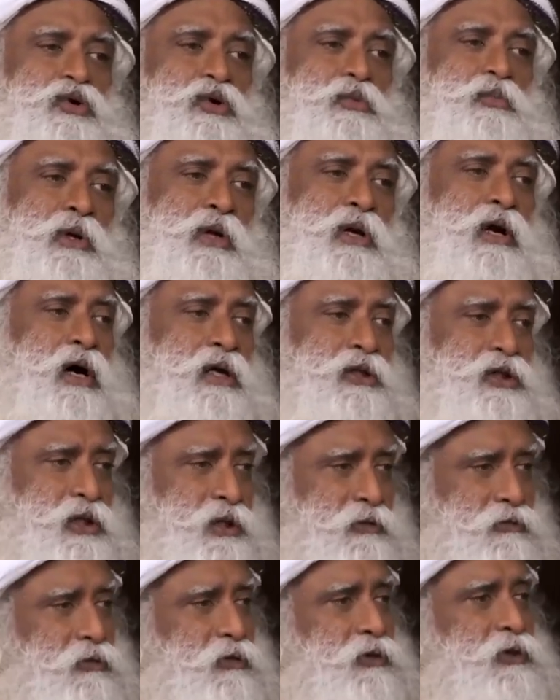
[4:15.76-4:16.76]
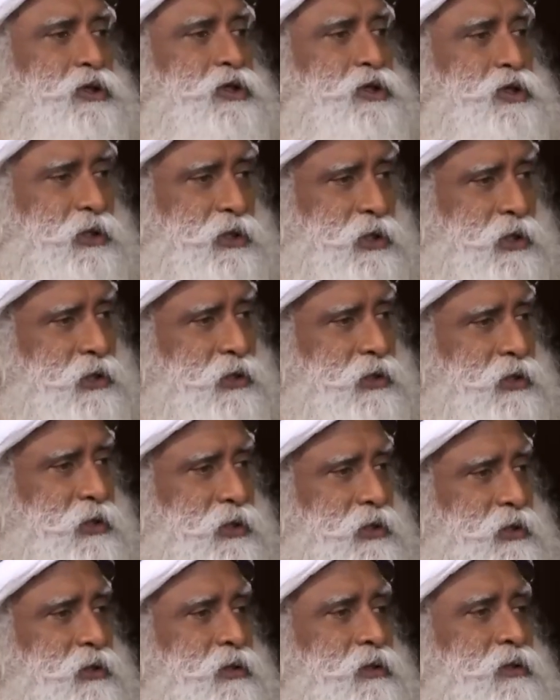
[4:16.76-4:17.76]
should be largely focused in the
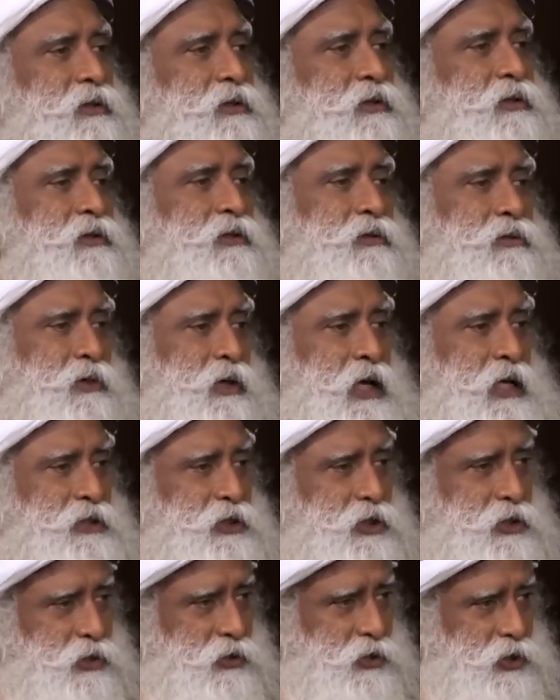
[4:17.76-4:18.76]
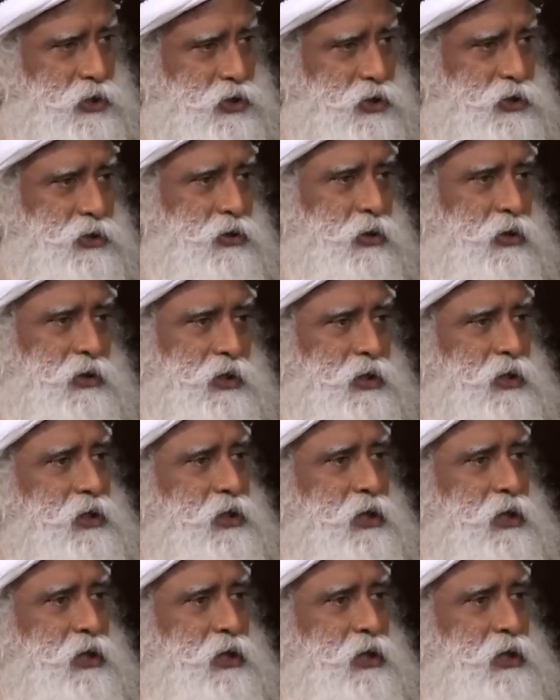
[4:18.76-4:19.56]
thoracic region or the